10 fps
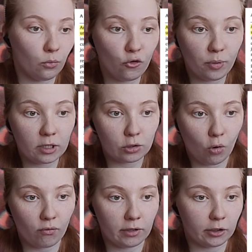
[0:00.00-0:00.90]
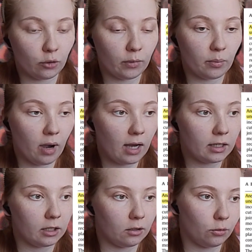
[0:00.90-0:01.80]
Human motion
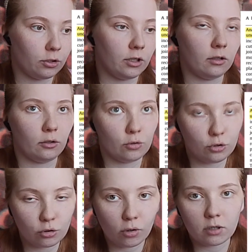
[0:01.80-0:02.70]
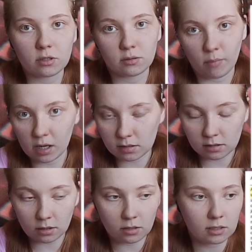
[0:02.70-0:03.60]
refers to any
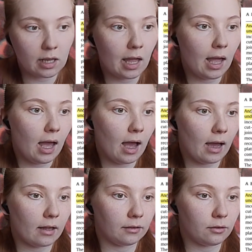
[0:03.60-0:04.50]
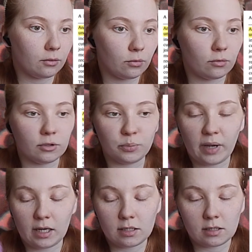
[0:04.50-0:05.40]
physical movement of the human
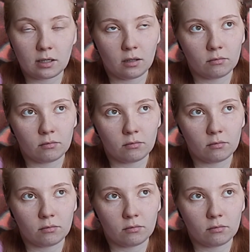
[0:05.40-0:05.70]
body,